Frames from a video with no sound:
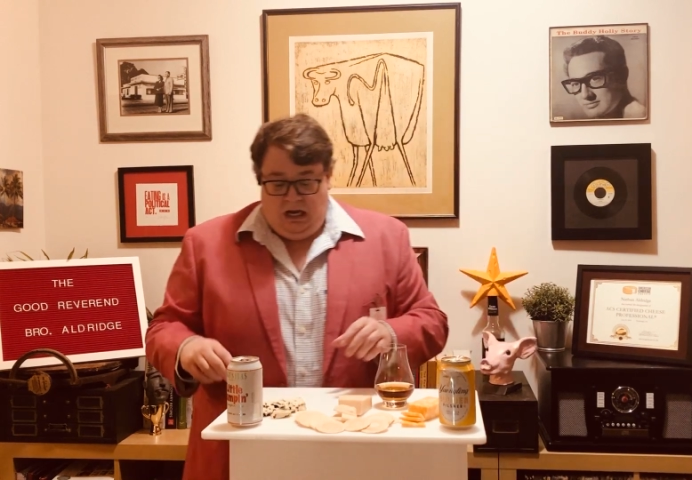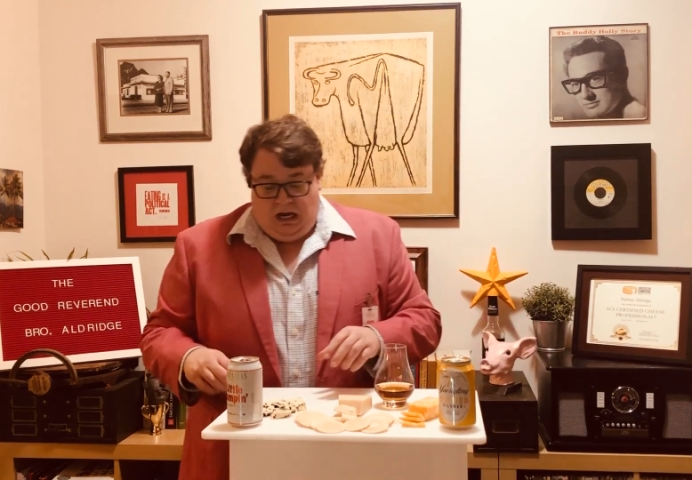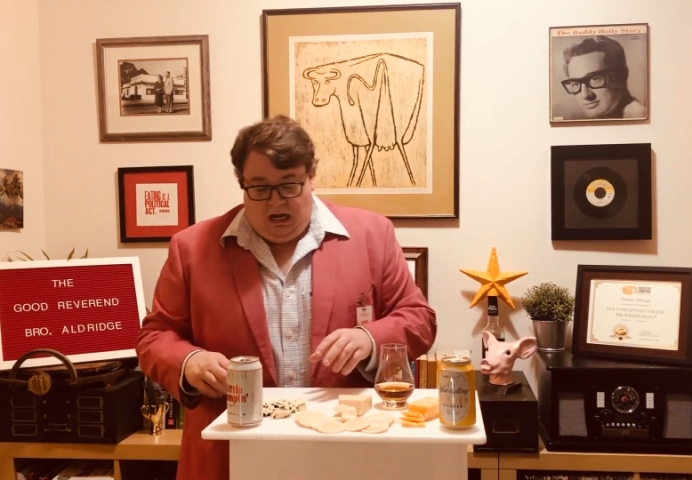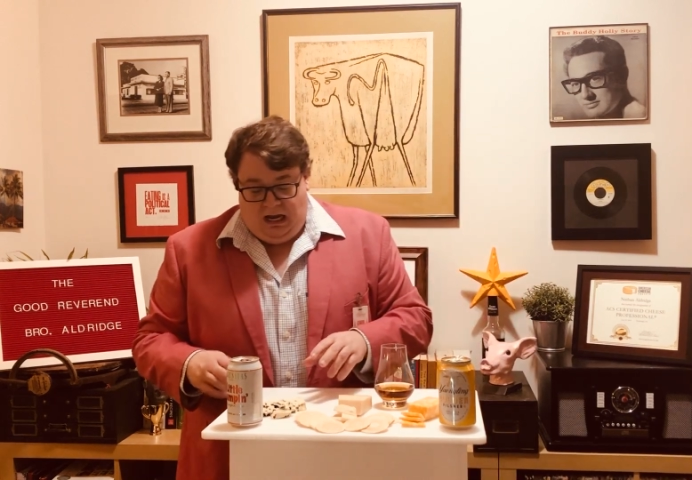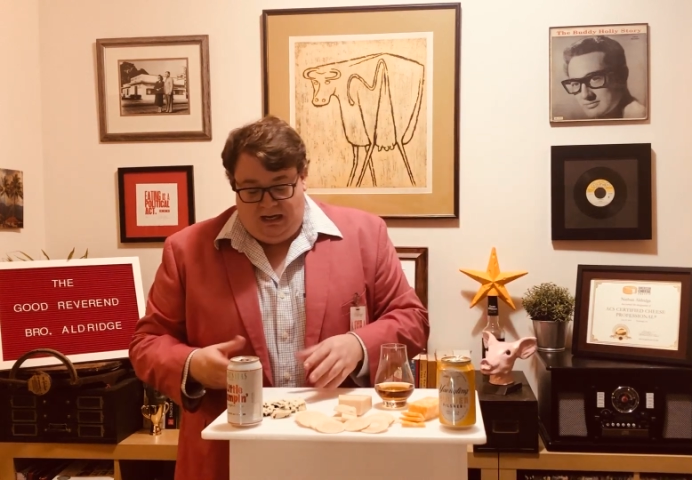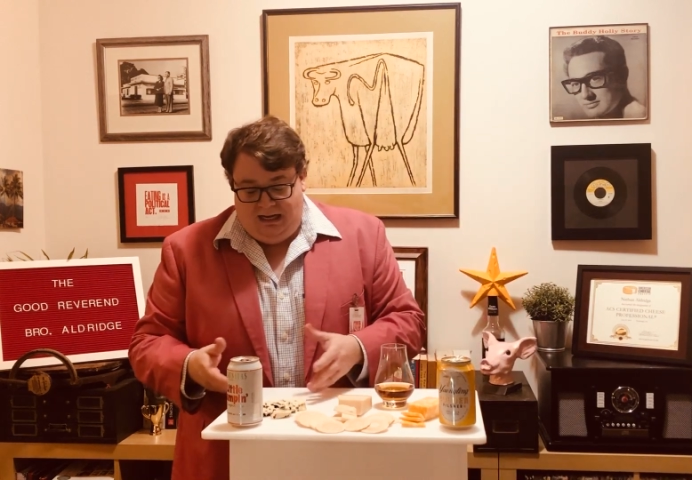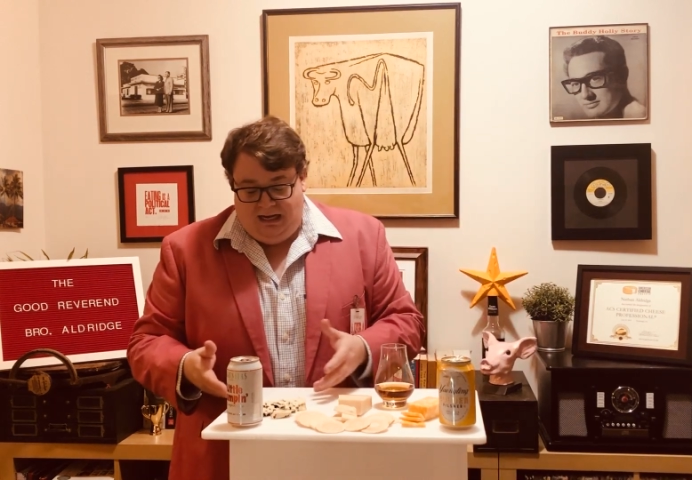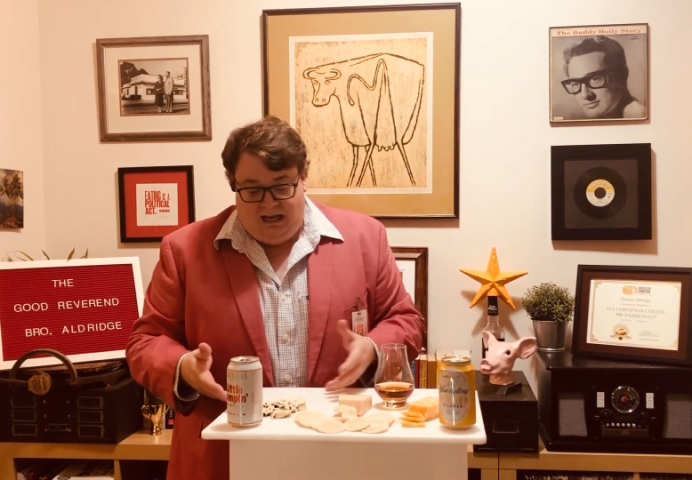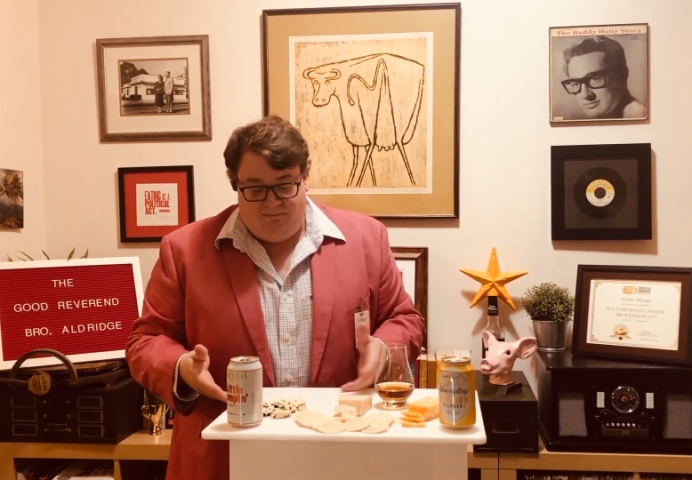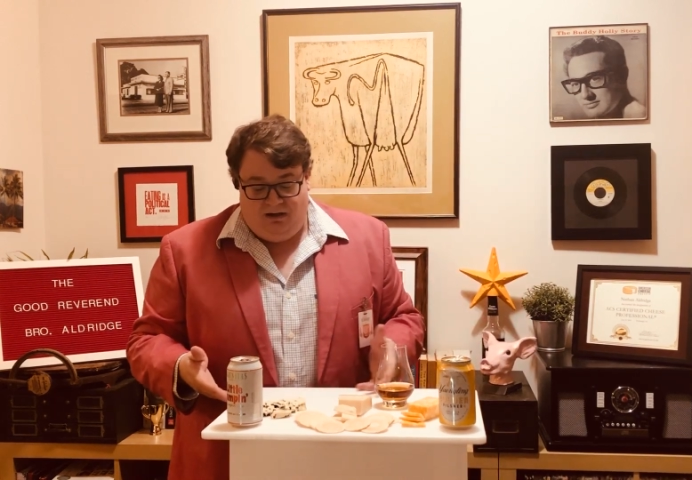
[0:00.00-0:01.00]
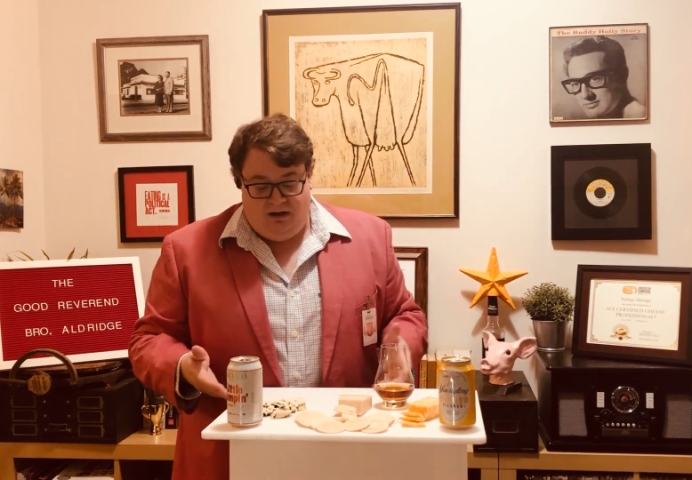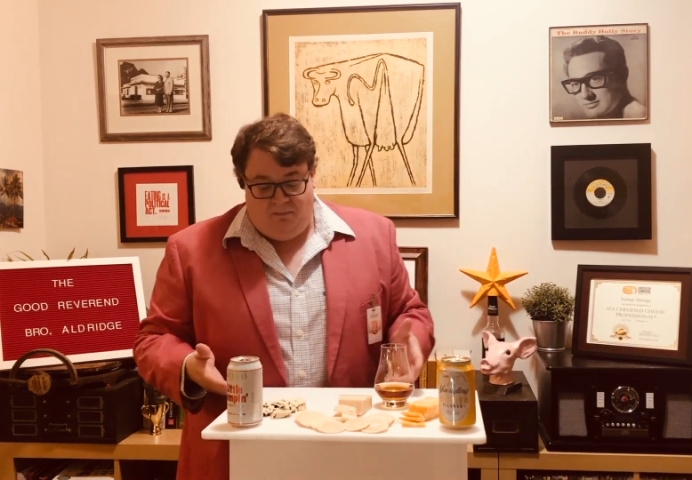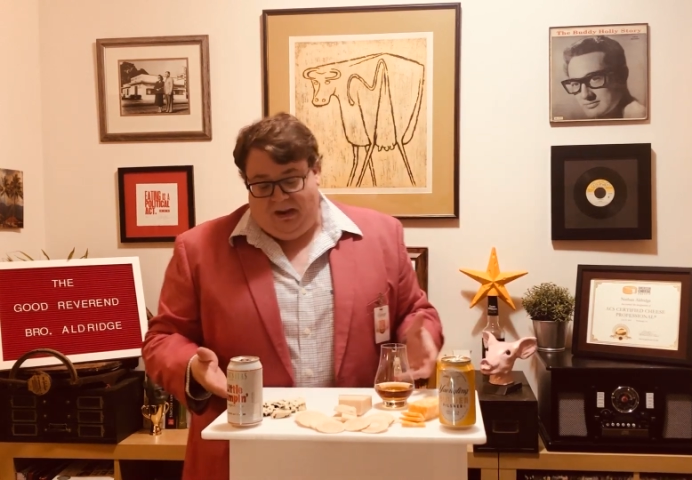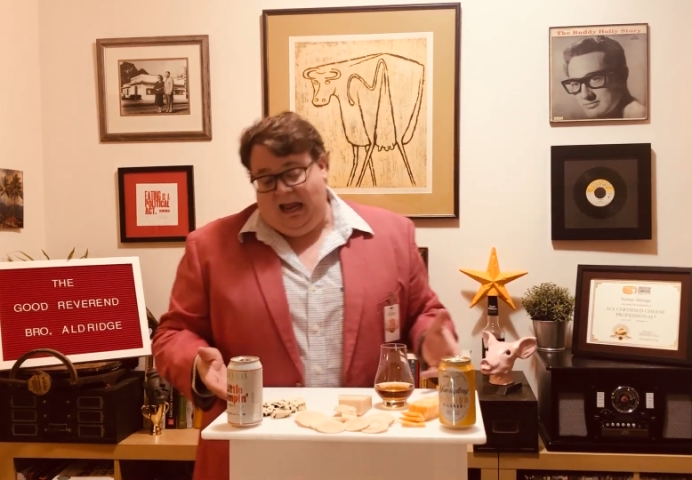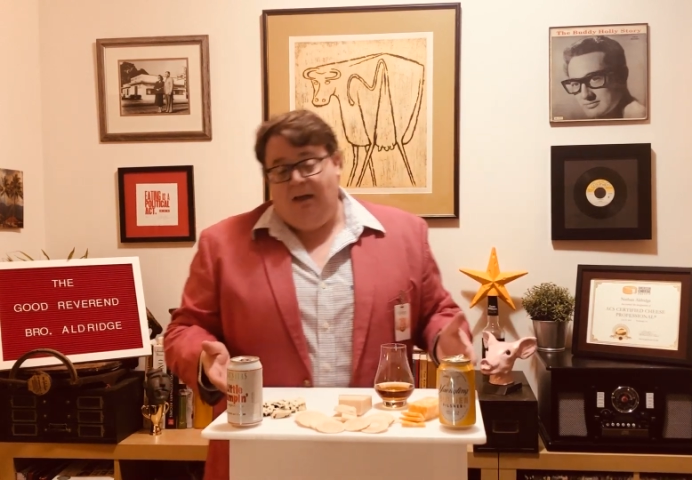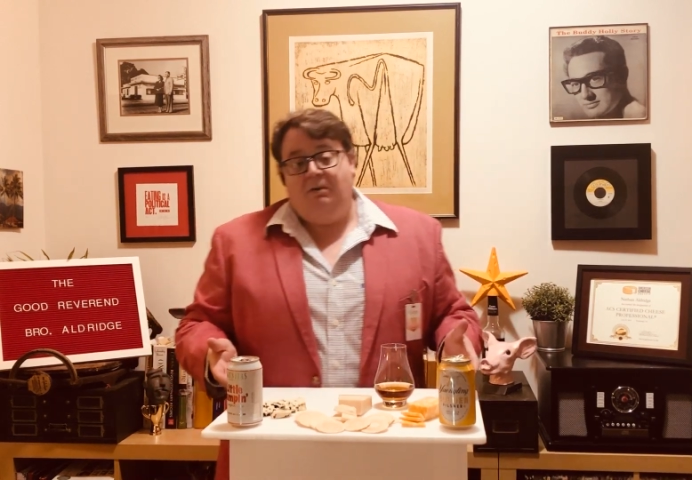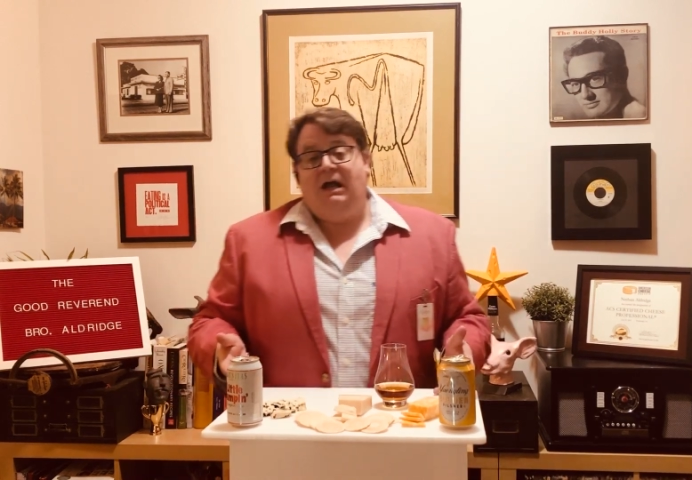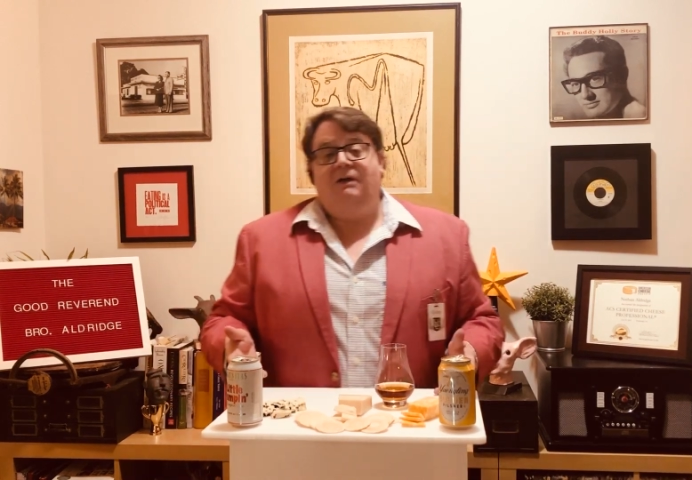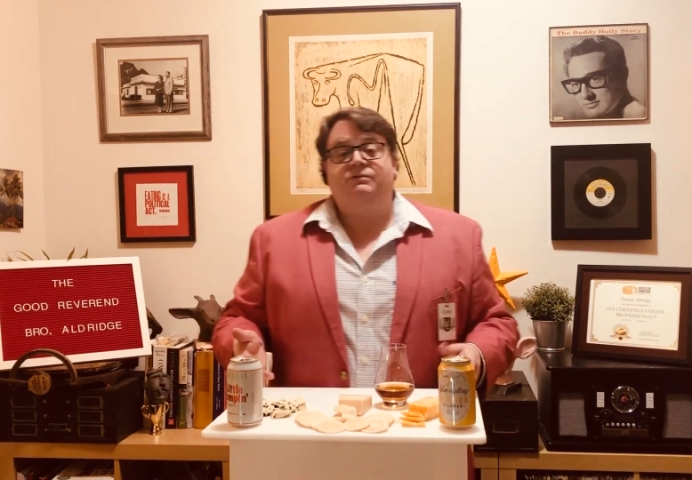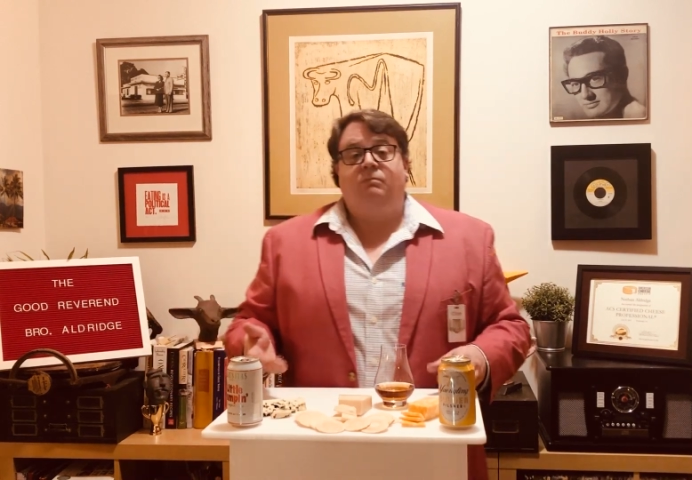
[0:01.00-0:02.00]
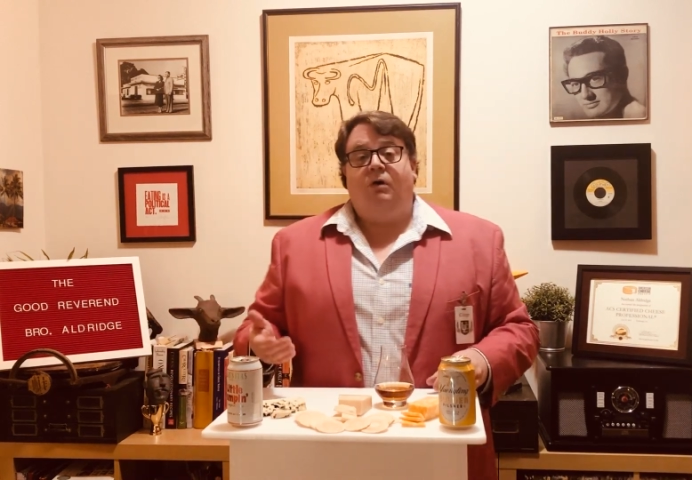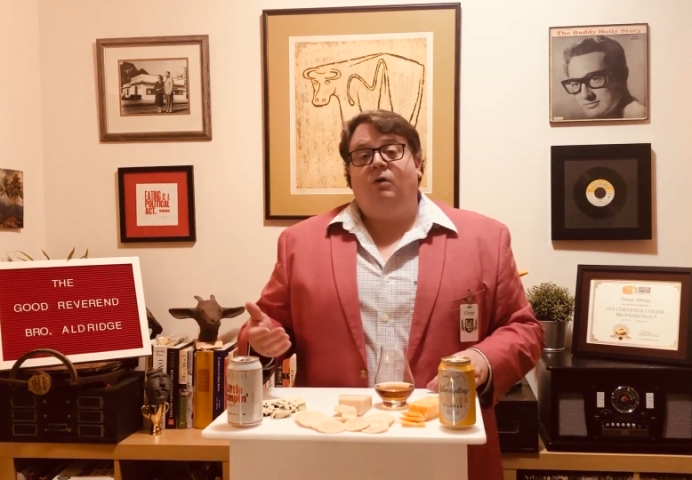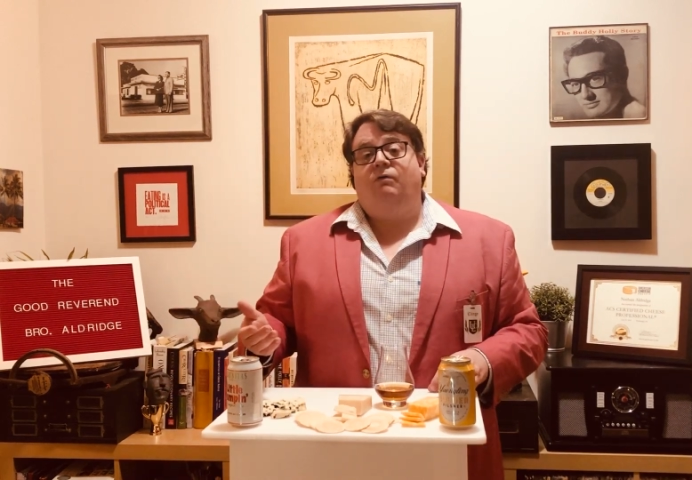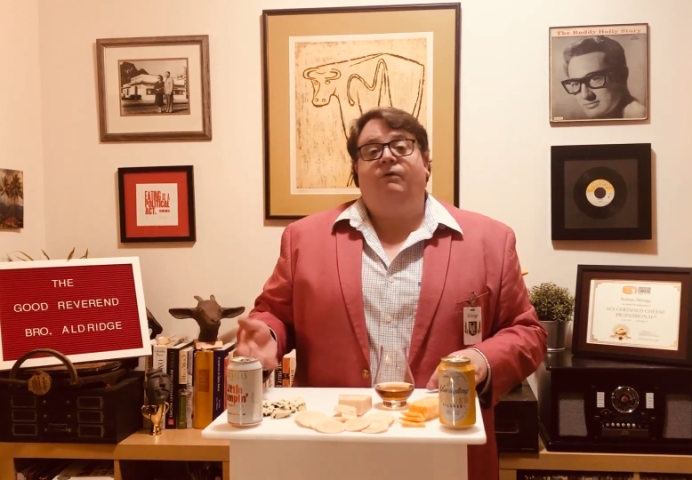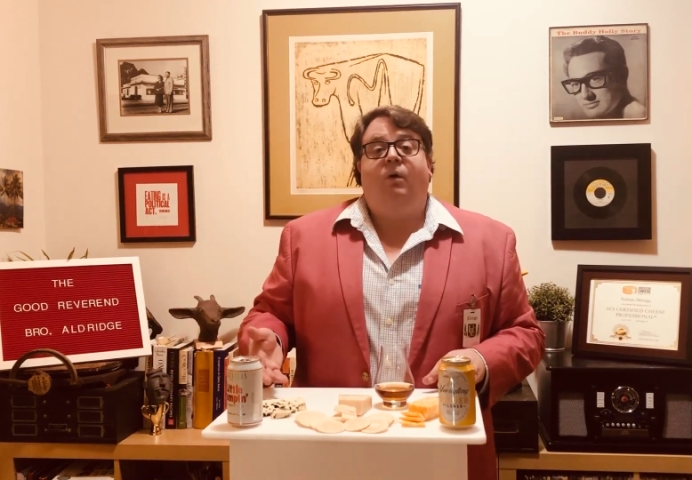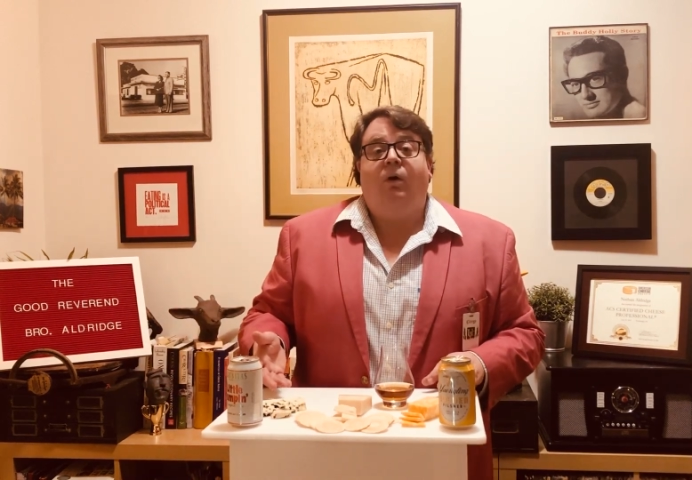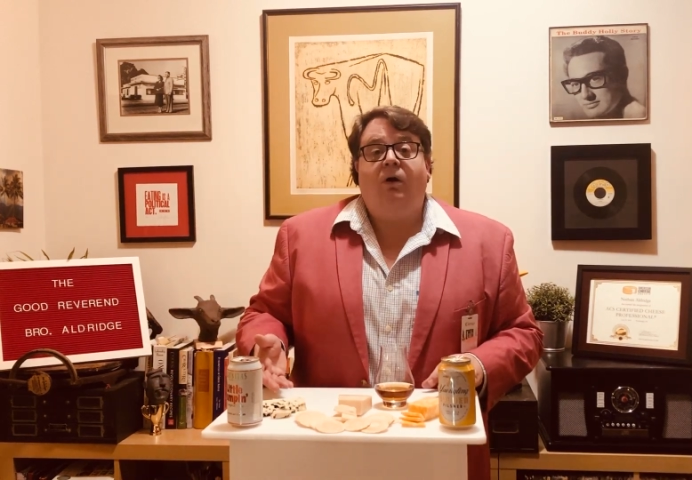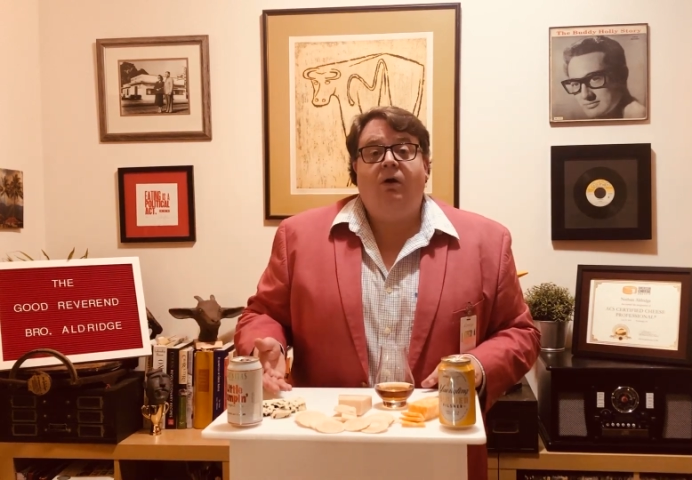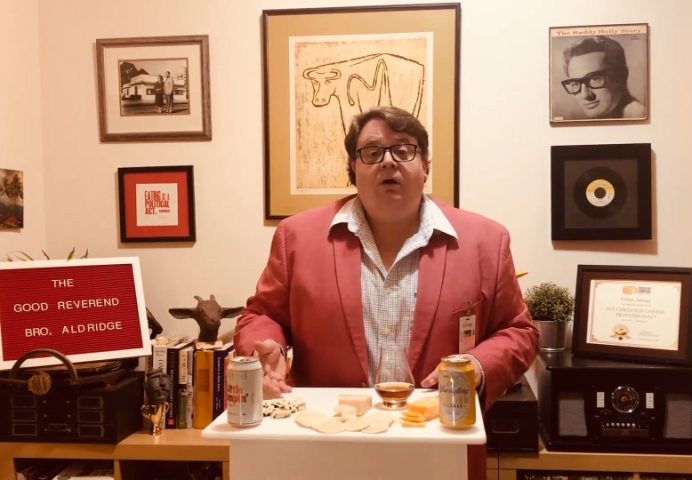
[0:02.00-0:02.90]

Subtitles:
And then I happen to have some Roquefort.